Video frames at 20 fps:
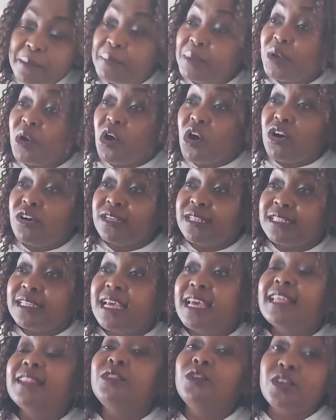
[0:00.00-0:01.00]
because
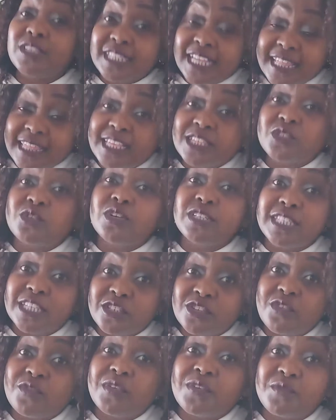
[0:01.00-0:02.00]
those are the
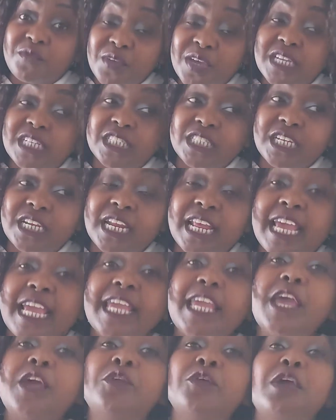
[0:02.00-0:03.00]
sources of infection.
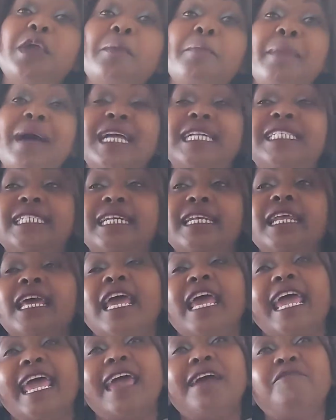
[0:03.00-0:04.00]
Can you imagine
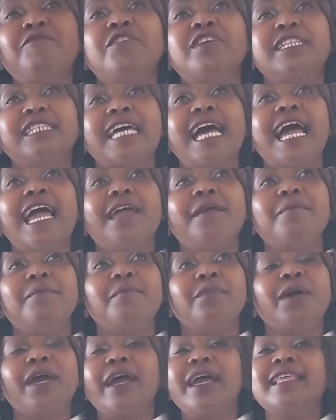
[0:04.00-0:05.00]
every
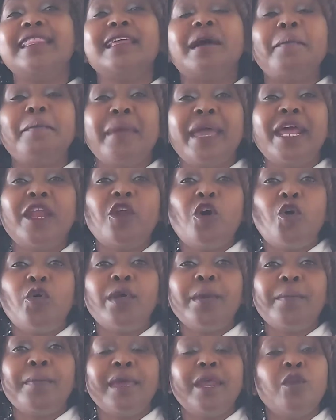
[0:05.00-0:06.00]
time, either men or
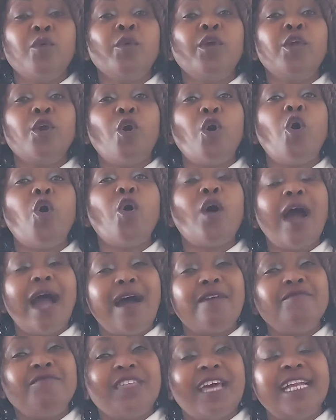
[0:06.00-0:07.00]
women, we all
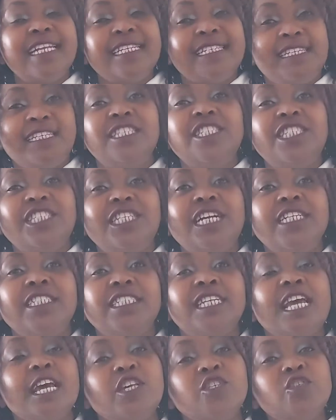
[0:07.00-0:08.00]
have that
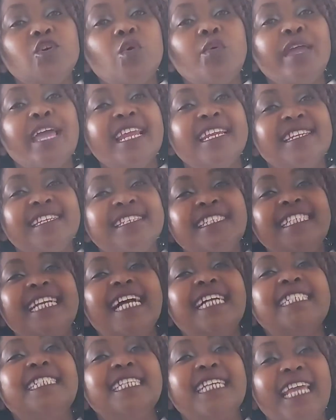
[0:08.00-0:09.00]
discharge? So we are
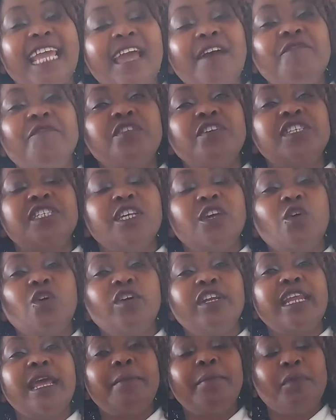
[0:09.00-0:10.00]
discharging every single
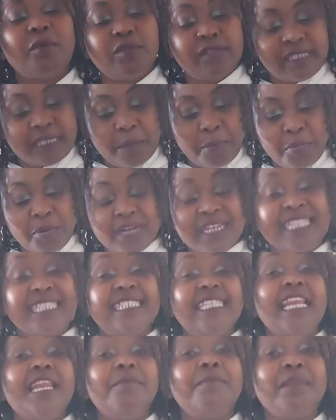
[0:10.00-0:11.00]
day because the body
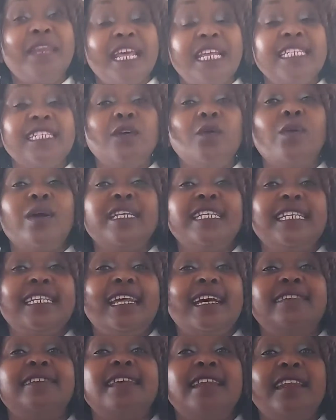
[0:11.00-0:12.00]
is eliminating what it
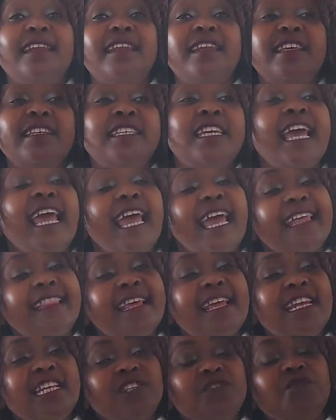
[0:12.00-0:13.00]
doesn't need, and
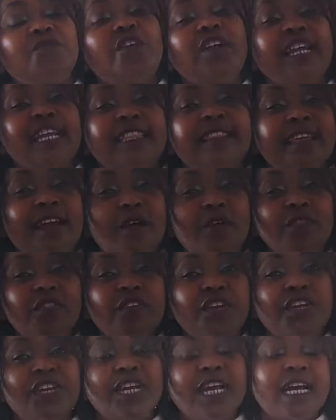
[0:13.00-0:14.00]
then it's falling there on the
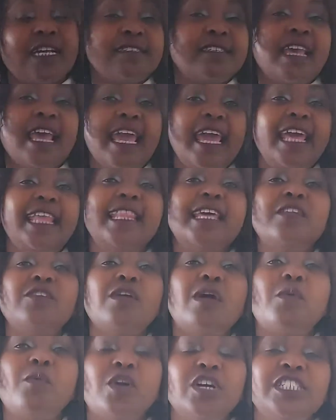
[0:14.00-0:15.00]
knickers, and then you
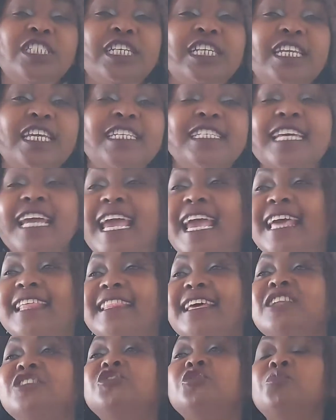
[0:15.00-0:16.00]
are washing it, and
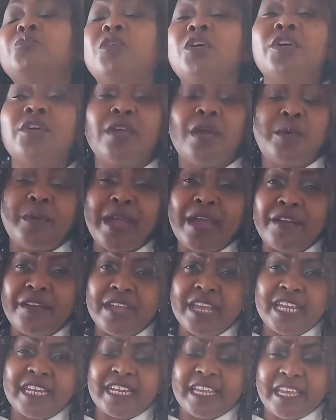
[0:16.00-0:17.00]
then tomorrow you're
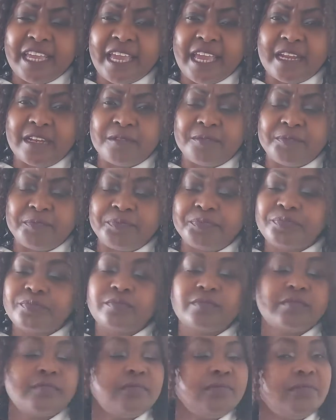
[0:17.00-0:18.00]
wearing it again.
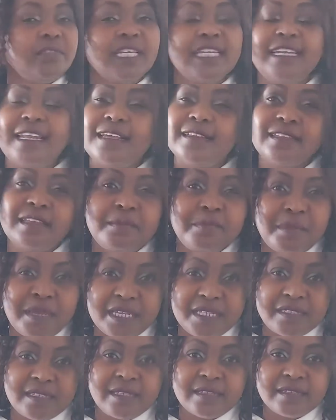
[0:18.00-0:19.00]
Doesn't
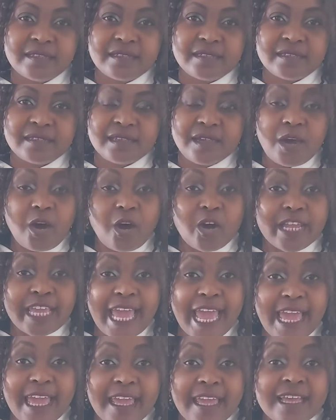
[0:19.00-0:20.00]
make sense. Okay,
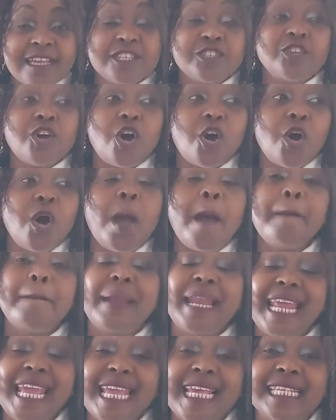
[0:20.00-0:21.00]
so
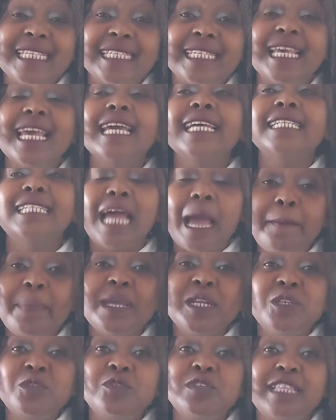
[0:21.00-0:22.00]
please tap
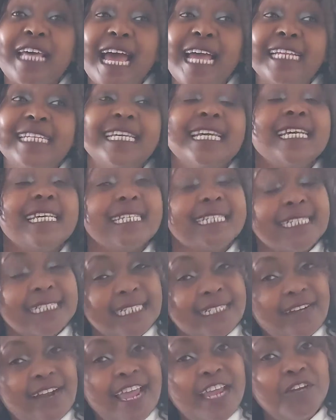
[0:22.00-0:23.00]
into that.
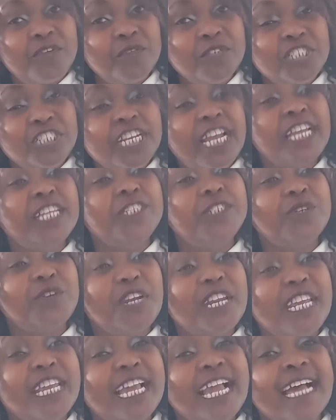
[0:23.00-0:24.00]
Try to change your
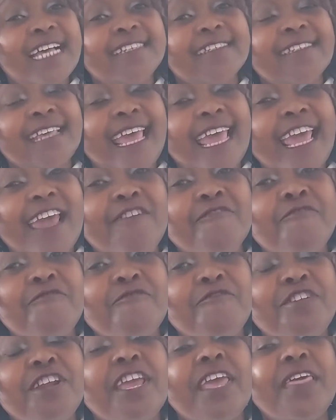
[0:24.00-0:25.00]
knickers
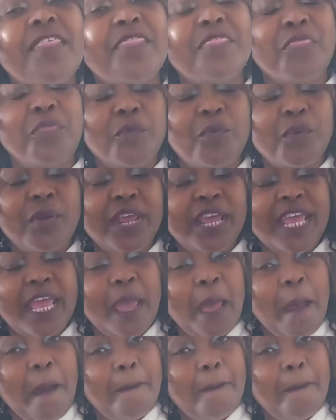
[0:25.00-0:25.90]
every 3